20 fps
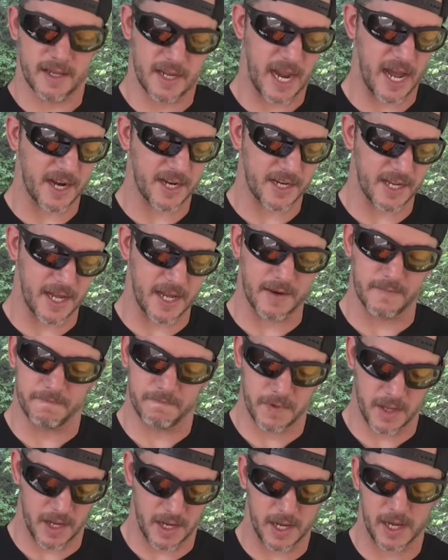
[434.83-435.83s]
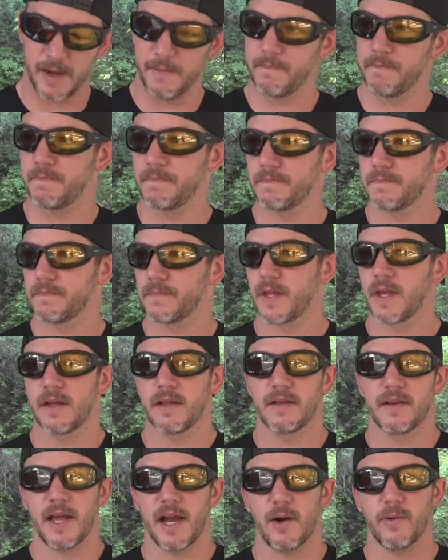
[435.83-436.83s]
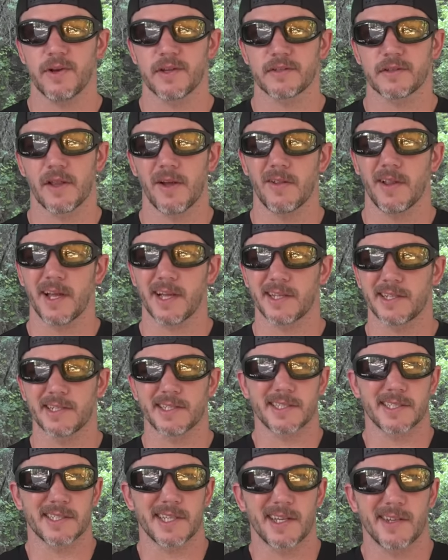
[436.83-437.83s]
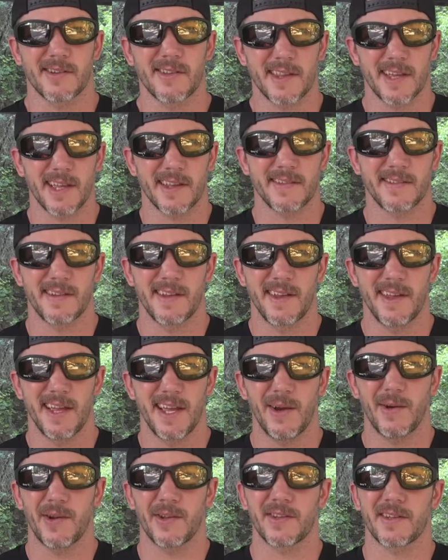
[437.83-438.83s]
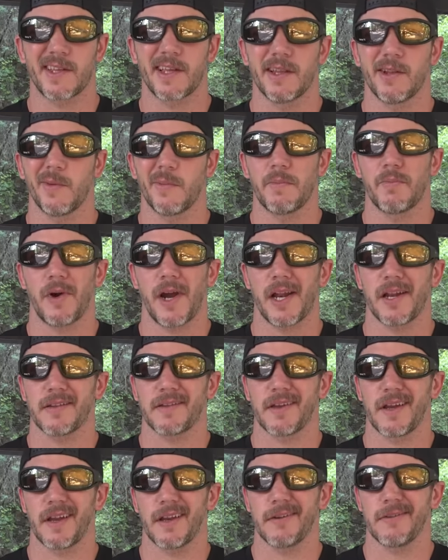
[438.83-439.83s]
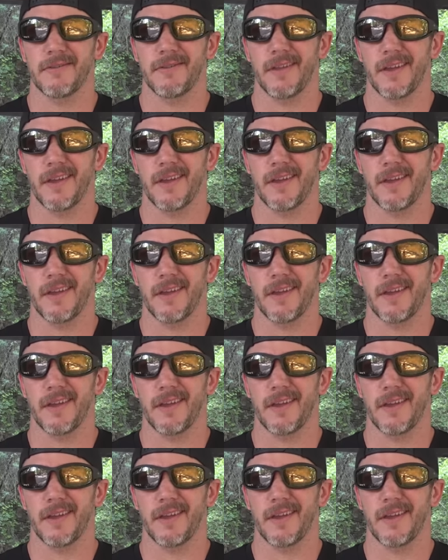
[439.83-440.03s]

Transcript: Got it done. Now, when it's low light conditions, I do this. And when it's a little bright outside, I do